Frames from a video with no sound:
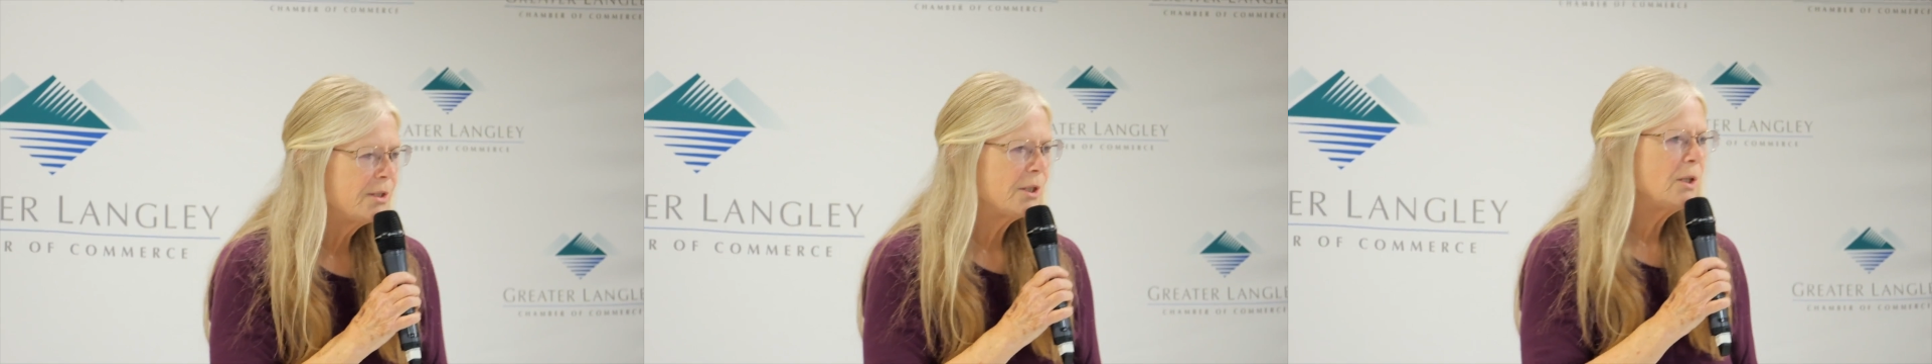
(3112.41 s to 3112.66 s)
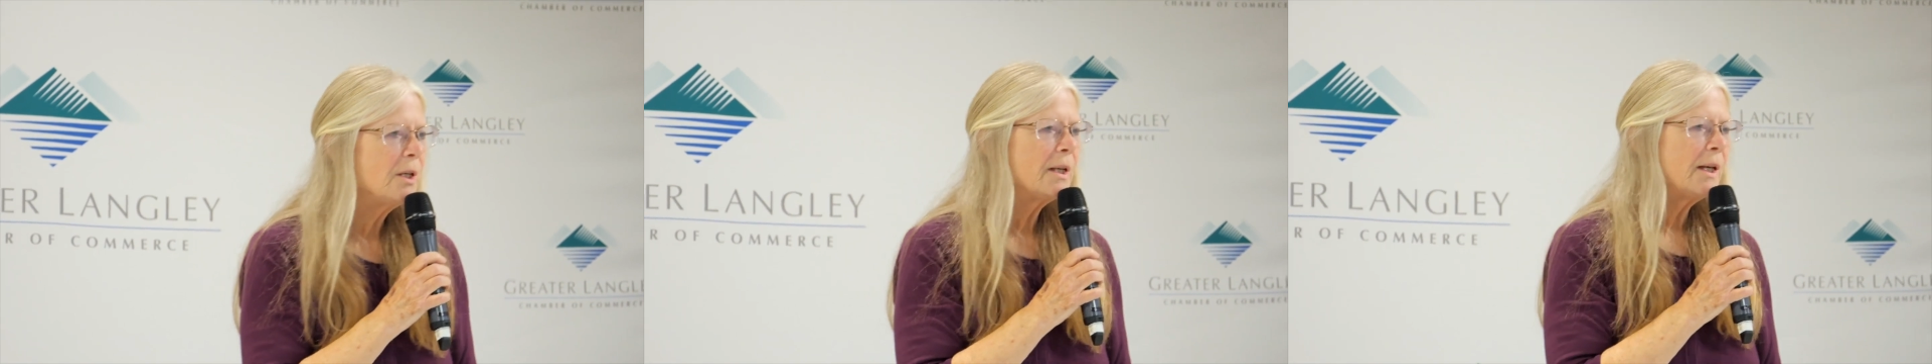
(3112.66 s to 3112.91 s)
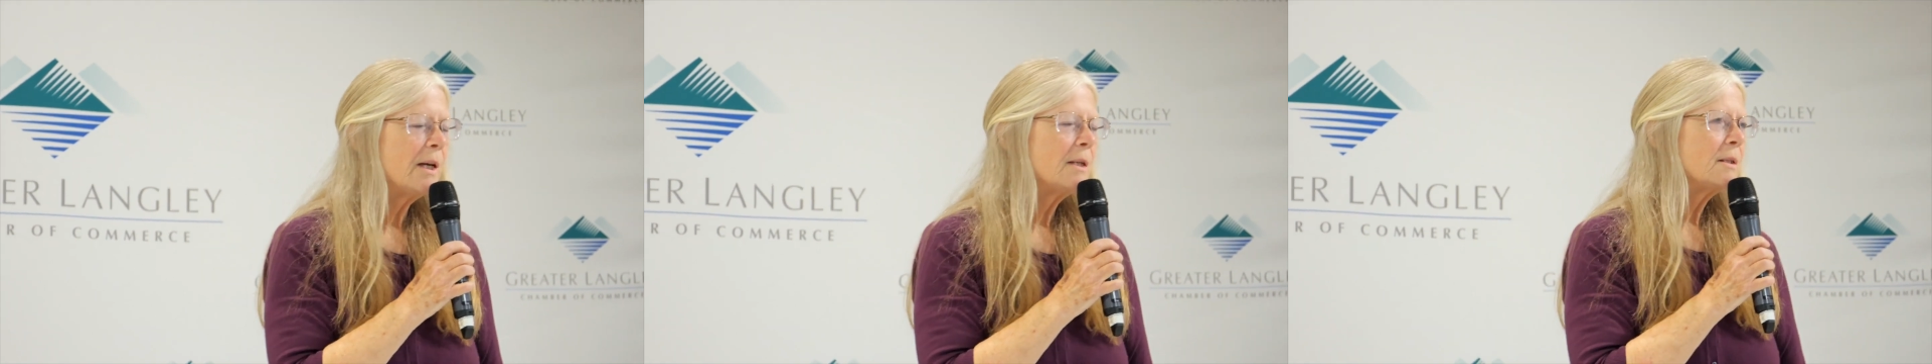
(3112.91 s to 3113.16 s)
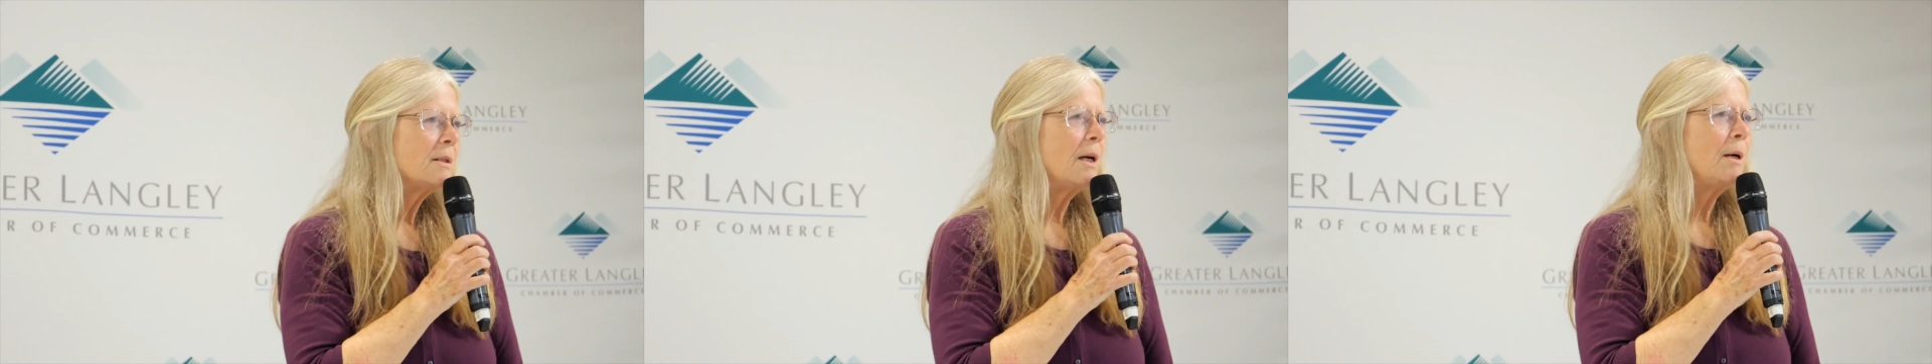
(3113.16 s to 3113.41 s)
to look
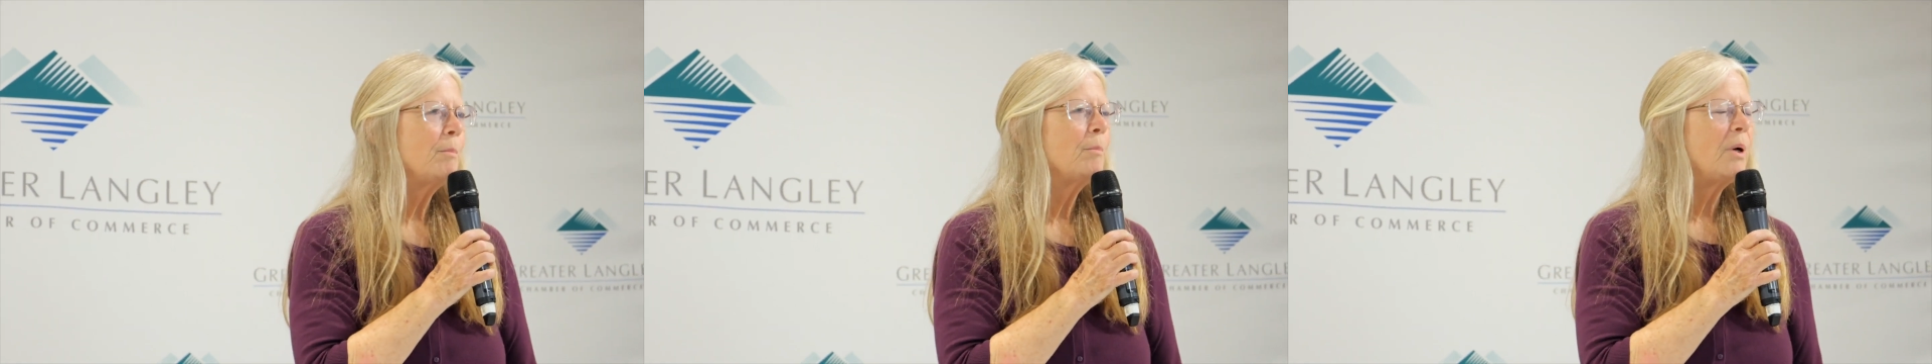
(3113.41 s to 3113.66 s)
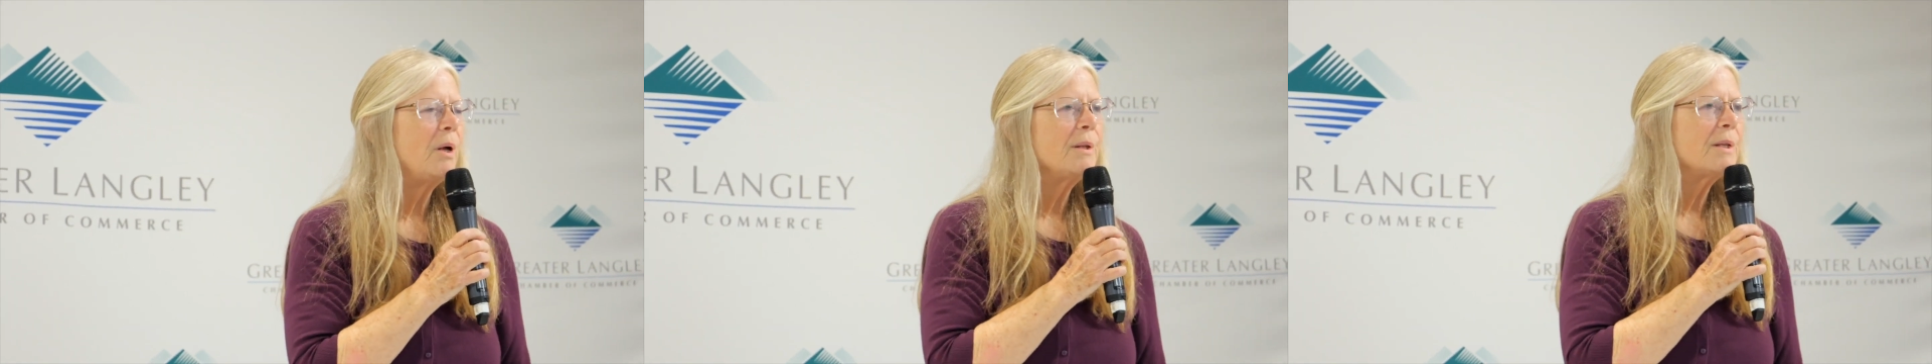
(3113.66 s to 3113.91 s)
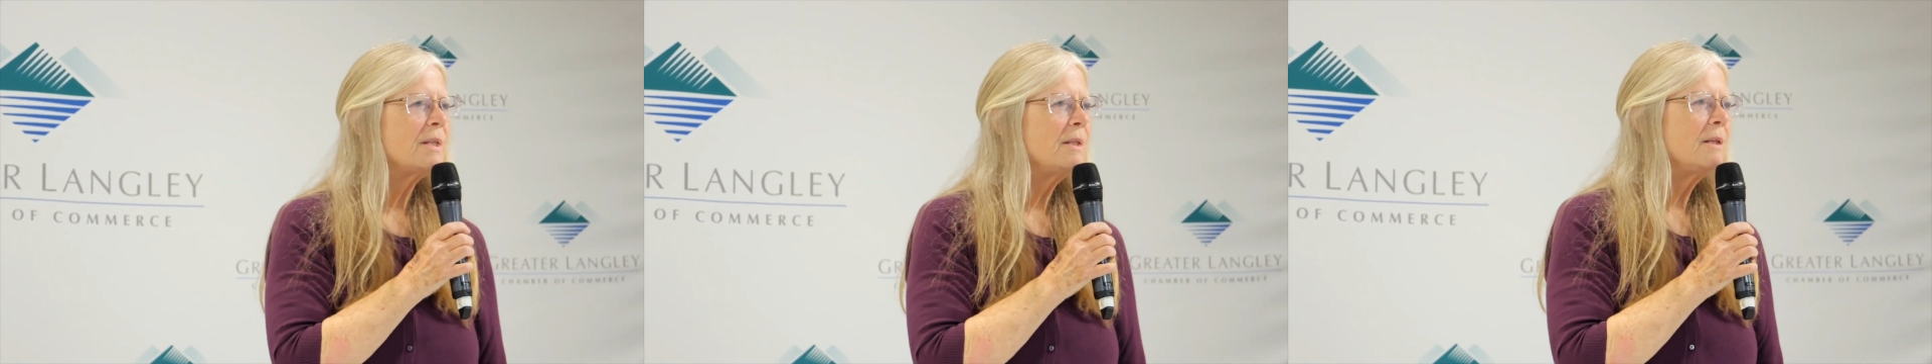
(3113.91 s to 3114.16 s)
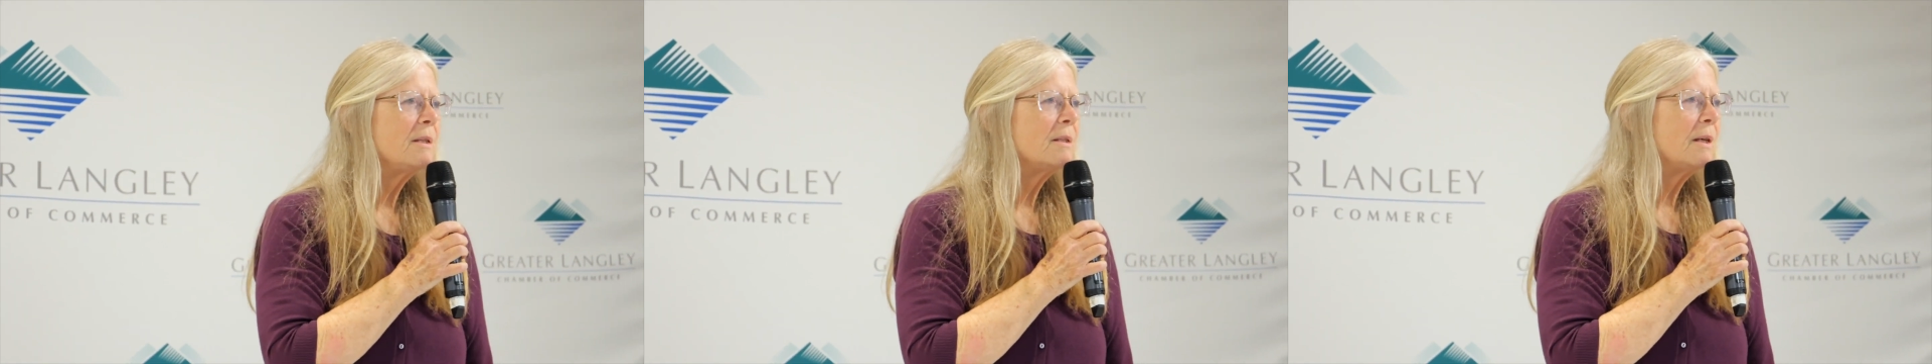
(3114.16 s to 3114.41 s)
at policies